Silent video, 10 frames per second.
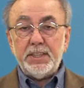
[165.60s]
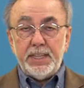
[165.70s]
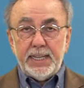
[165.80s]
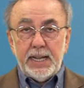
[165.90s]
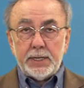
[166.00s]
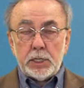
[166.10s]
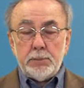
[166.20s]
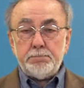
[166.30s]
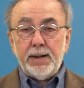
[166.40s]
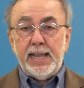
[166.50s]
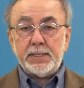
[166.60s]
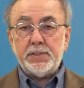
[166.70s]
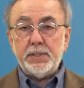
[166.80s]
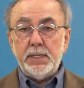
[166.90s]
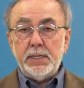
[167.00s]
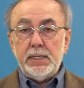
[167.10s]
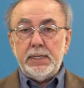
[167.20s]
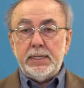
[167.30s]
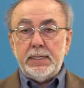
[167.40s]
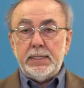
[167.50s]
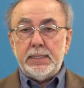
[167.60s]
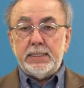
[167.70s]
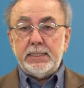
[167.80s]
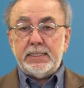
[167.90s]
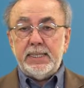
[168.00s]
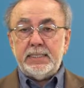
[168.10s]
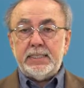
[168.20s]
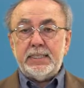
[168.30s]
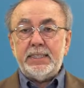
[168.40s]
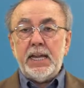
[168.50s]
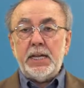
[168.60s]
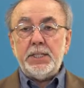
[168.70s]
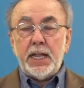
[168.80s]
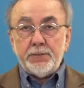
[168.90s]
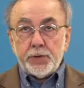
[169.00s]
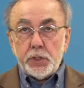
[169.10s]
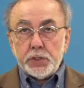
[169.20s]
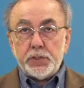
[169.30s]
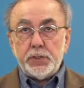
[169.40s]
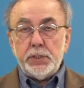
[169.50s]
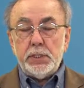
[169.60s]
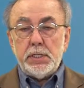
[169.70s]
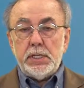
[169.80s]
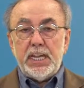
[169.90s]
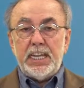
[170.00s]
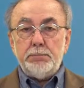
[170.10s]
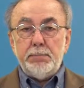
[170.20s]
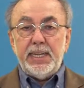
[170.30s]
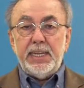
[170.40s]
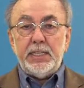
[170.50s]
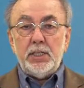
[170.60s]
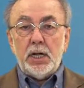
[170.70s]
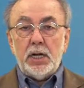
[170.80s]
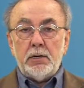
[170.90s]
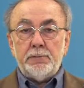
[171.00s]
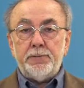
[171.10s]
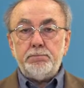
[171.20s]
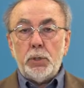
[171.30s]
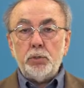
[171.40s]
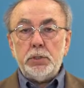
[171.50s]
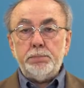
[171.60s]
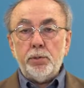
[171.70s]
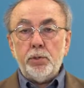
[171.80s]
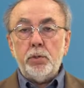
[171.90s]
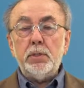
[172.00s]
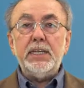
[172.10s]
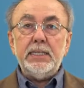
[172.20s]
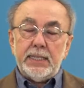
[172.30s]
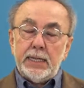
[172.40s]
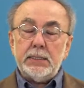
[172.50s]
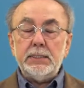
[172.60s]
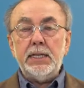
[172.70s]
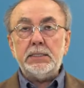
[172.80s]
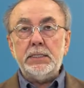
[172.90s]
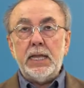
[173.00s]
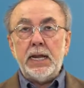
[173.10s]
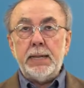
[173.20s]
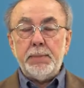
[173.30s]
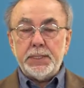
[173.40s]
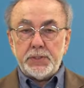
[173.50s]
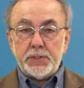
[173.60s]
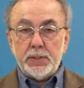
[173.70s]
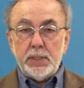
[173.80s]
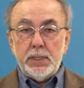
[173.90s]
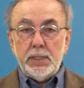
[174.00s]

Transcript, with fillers: They are complex in the sense that they are diverse and made of multiple interconnected elements.